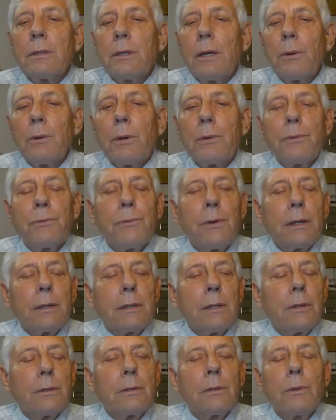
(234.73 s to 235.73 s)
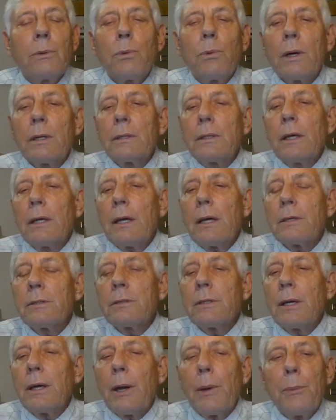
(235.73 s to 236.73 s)
Now we have to find out what has
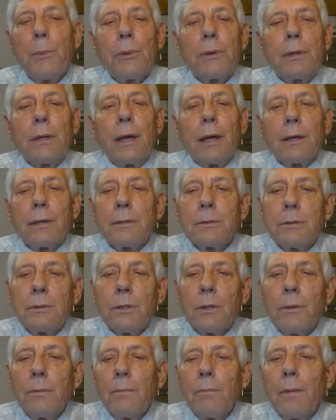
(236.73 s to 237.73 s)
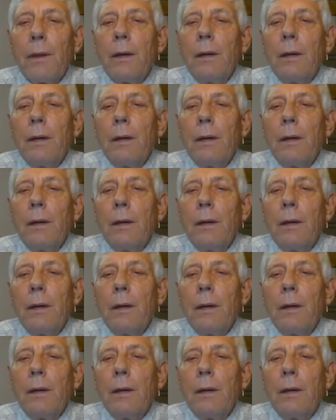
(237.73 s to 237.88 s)
to happen next. So